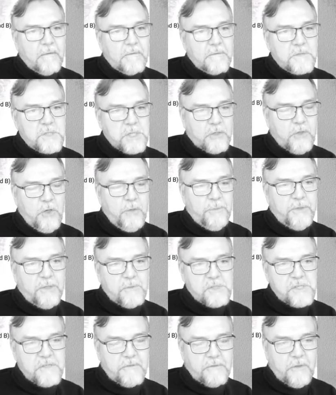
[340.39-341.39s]
Jacobian,
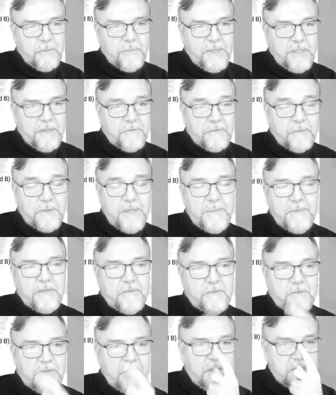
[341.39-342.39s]
which is going to be a 3 by
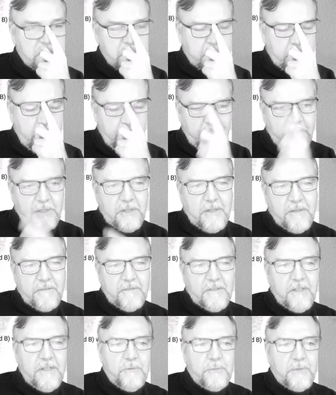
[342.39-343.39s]
3 Jacobian. In
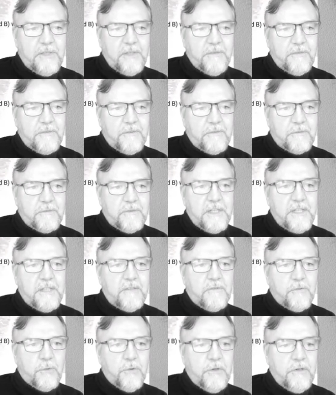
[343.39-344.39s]
this case, we have
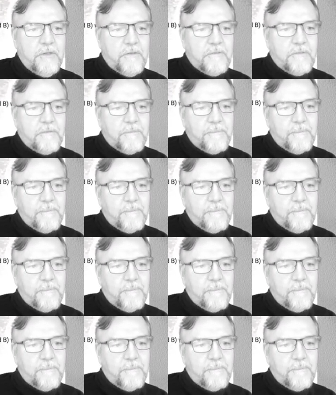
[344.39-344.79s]
3 torques.